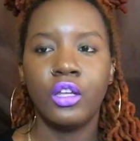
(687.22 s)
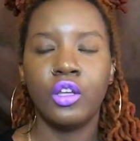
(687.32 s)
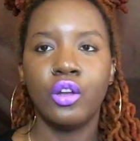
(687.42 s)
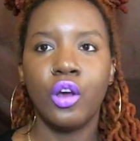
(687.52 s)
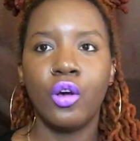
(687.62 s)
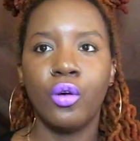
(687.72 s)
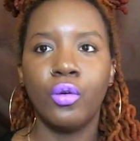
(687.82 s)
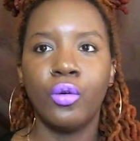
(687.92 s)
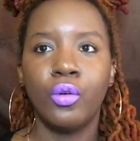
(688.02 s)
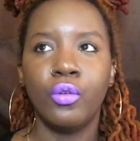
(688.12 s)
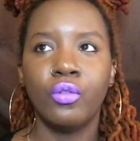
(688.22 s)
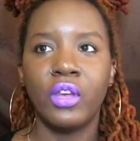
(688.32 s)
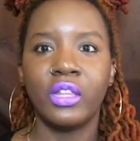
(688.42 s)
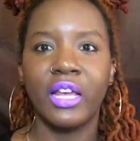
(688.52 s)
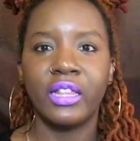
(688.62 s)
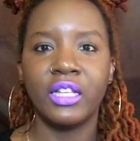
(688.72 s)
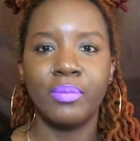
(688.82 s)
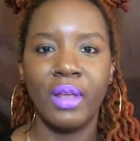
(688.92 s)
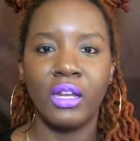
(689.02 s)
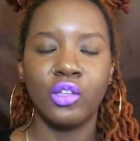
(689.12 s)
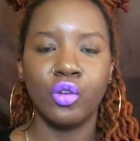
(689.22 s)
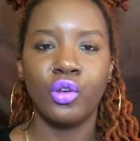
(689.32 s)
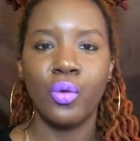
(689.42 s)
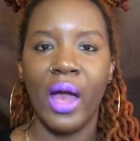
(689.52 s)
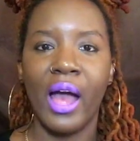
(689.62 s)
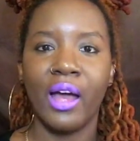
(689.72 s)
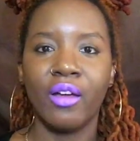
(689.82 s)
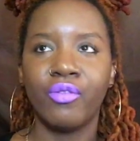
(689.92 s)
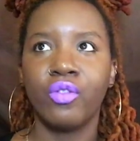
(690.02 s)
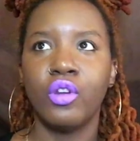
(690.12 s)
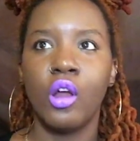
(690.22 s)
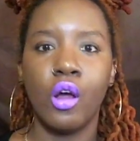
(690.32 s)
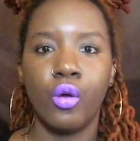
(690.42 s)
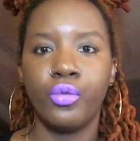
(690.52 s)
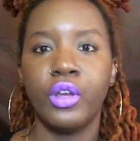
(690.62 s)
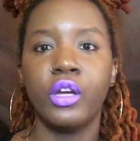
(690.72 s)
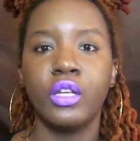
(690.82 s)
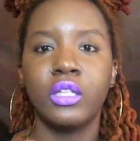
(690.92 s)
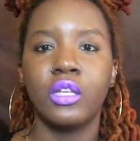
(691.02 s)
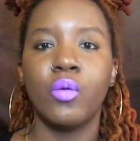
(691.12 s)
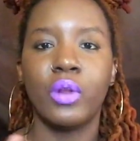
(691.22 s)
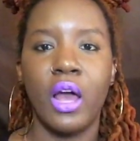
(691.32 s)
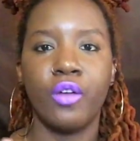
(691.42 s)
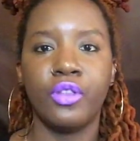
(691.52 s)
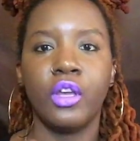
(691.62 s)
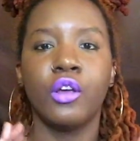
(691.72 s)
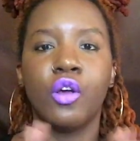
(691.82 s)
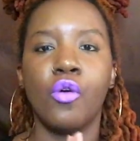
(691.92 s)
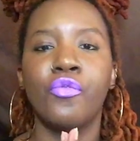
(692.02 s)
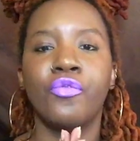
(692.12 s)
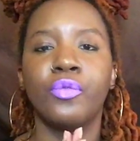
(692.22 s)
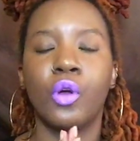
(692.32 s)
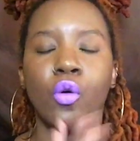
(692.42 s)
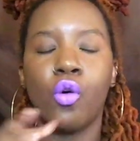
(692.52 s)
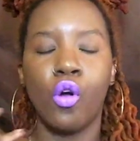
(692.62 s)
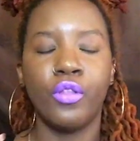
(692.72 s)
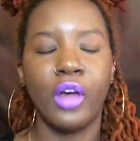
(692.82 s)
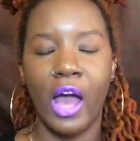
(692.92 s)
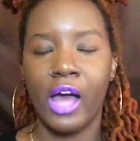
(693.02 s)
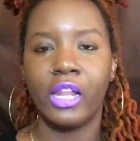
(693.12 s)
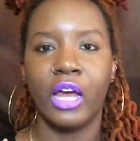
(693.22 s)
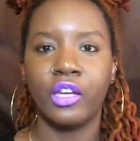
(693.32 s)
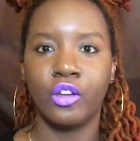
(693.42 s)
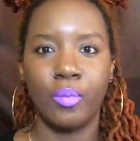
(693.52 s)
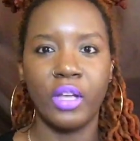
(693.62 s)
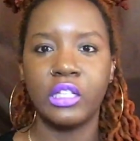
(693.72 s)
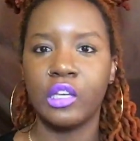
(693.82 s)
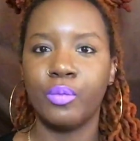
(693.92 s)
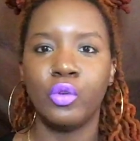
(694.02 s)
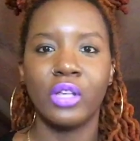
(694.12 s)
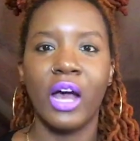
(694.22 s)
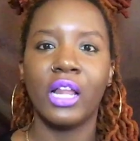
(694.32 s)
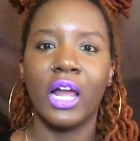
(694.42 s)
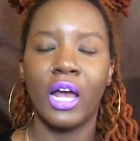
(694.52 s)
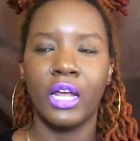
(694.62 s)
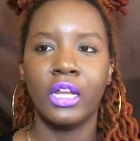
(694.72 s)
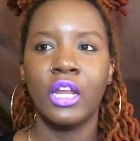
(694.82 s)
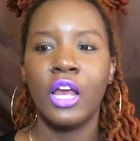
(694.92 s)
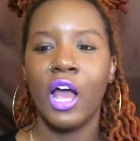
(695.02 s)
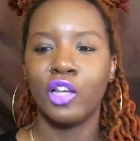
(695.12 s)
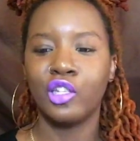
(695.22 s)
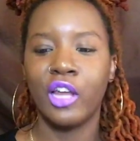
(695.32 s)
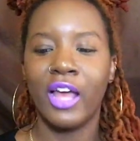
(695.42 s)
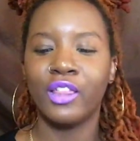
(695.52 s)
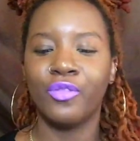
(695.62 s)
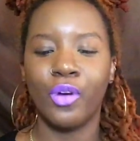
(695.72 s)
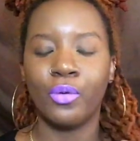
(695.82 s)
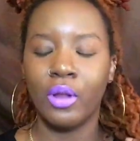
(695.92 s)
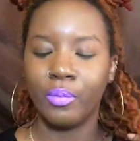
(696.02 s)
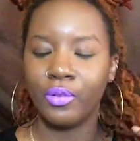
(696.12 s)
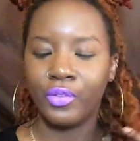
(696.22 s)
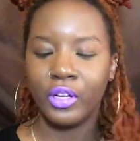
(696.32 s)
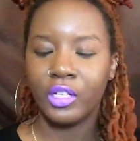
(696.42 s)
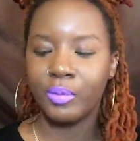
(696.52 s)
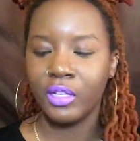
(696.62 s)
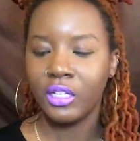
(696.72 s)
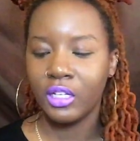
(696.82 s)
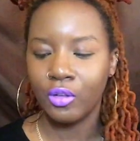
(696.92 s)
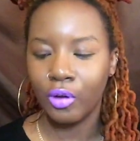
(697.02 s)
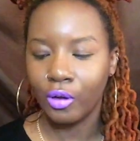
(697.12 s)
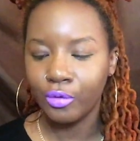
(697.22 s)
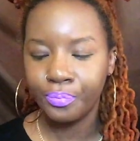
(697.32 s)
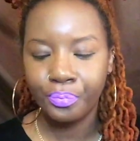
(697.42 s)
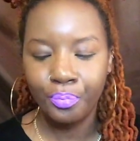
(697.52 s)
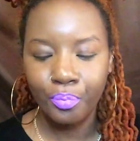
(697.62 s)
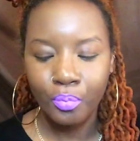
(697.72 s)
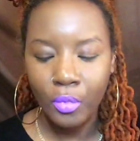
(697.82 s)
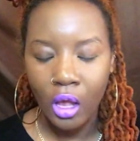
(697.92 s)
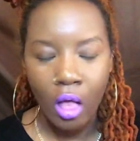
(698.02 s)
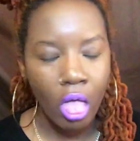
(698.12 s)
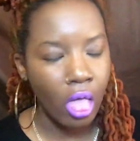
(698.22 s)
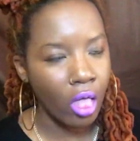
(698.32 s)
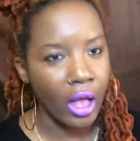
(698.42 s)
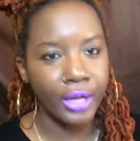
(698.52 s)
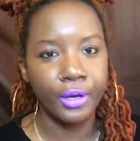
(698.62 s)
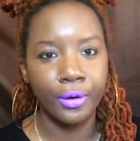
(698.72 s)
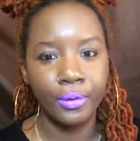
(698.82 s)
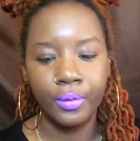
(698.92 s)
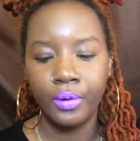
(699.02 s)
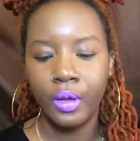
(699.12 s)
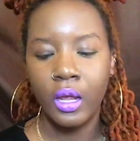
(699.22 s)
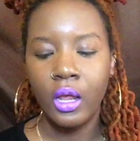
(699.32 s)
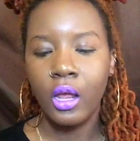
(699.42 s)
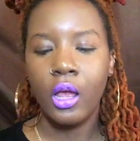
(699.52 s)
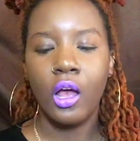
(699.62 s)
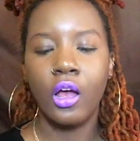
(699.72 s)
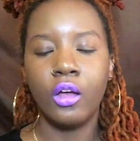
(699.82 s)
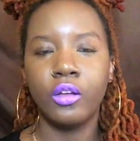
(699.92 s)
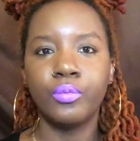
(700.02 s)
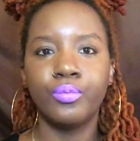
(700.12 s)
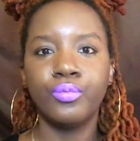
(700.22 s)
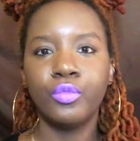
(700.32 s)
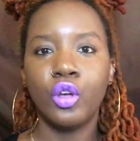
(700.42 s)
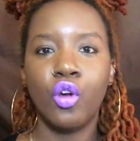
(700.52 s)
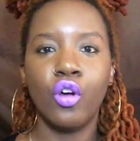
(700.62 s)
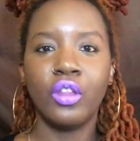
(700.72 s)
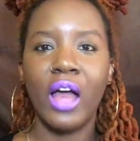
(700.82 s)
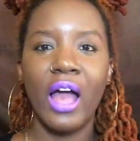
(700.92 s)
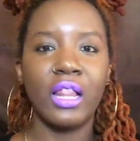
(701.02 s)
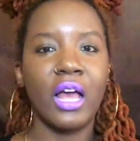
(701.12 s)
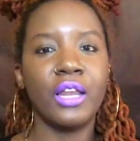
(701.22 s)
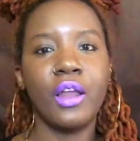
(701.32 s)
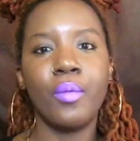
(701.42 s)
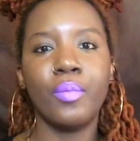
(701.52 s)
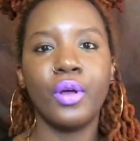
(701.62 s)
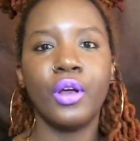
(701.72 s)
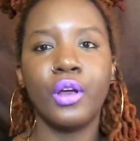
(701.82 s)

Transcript: you know, you think that this man is all you have. No, there is someone out there. Go call the hotline, the domestic abuse hotline. I should have had the phone number for this, but you know, I don't. Call the hotline number.